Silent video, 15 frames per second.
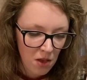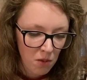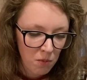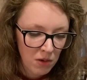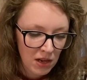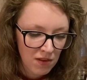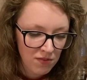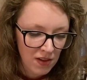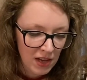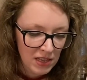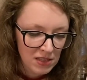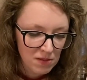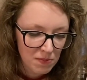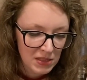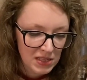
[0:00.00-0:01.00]
When he
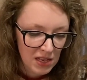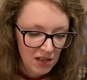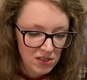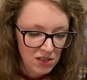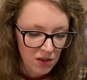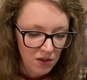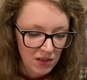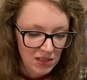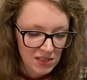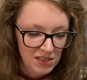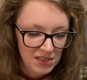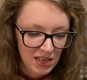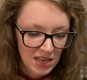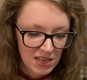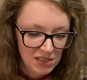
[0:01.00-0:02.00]
finds Misato in a
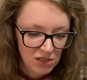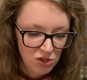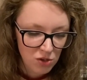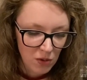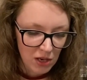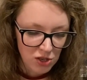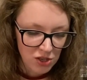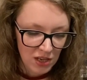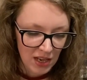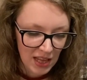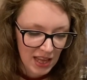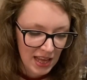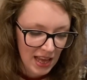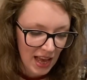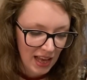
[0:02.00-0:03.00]
sticky situation,
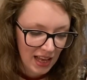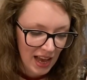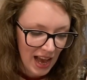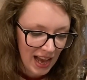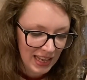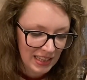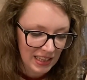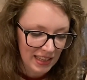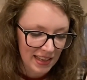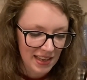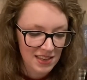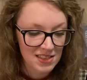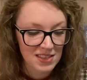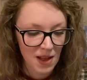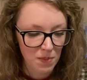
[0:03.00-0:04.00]
he kindly
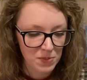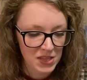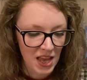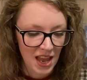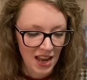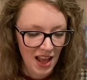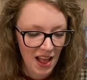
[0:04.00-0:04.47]
steps in,